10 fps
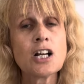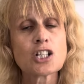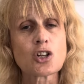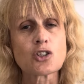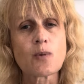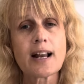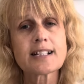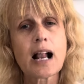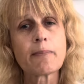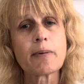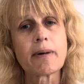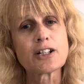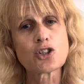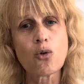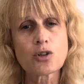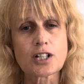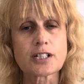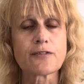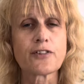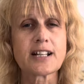So as well as helping my daughter
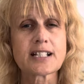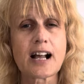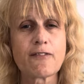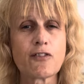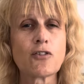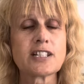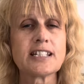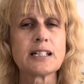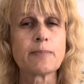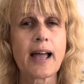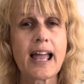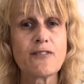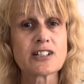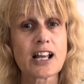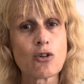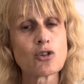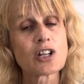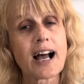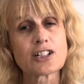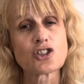to free herself of OCD behaviours, I also
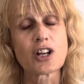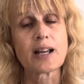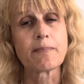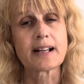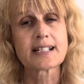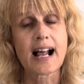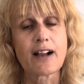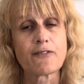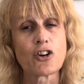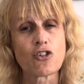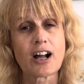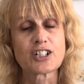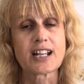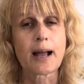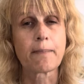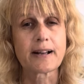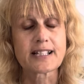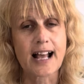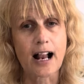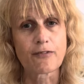had to train myself and gradually get
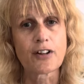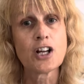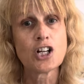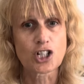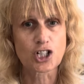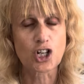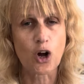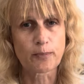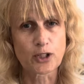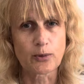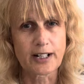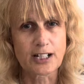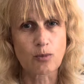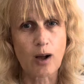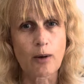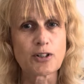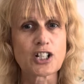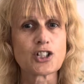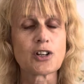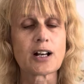myself to stop doing it as well, which
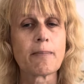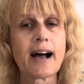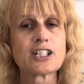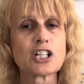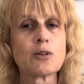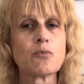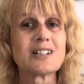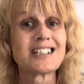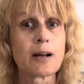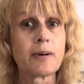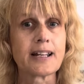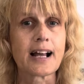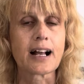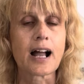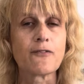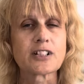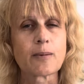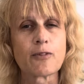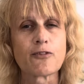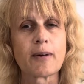as you can imagine was doubly
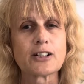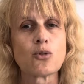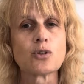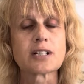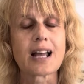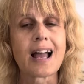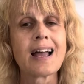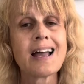uncomfortable for my daughter.